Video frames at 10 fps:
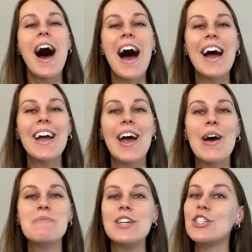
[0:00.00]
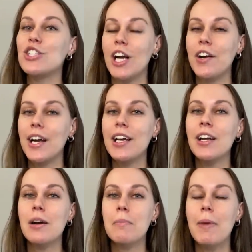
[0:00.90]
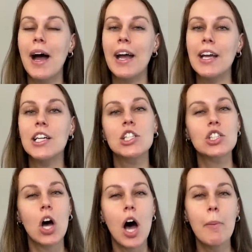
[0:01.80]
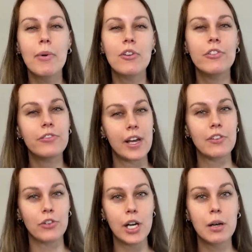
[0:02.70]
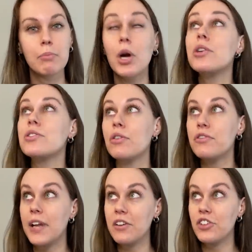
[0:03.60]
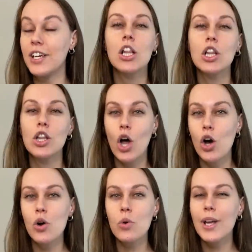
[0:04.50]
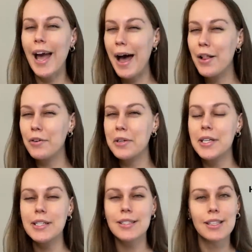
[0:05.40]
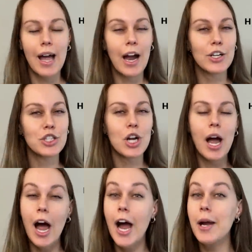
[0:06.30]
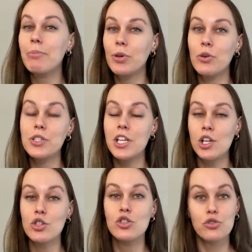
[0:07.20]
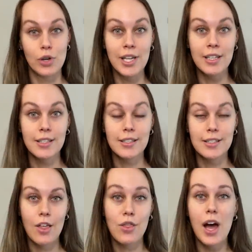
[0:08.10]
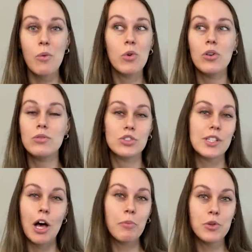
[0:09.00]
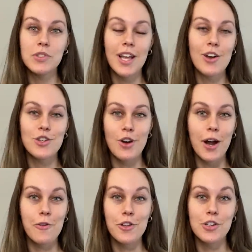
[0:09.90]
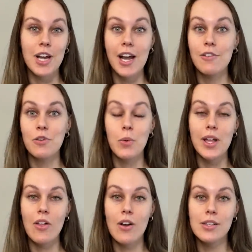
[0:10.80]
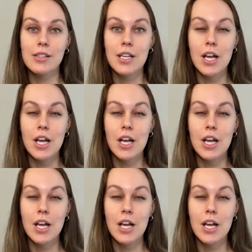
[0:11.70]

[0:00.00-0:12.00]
I am sharing my top favorite, personal favorite, low calorie slash high protein drinks that will just help you stay on track with your diet for weight loss.